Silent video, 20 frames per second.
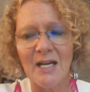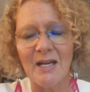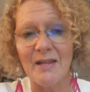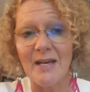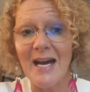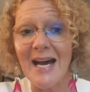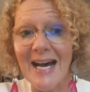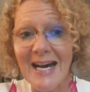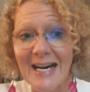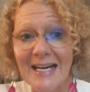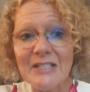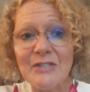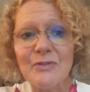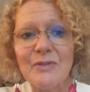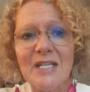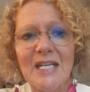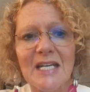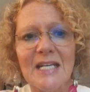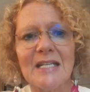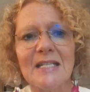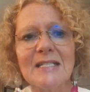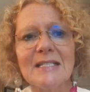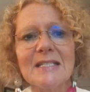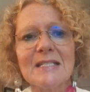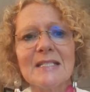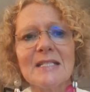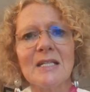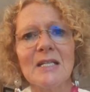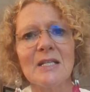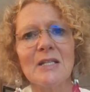the harder it
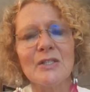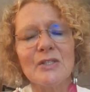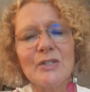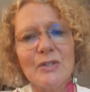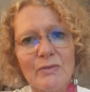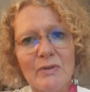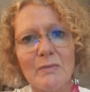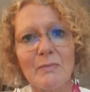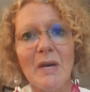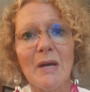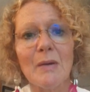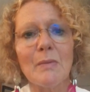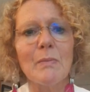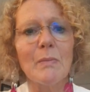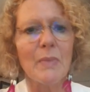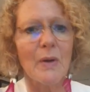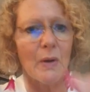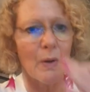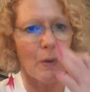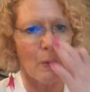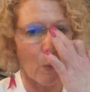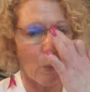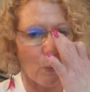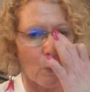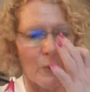is to remember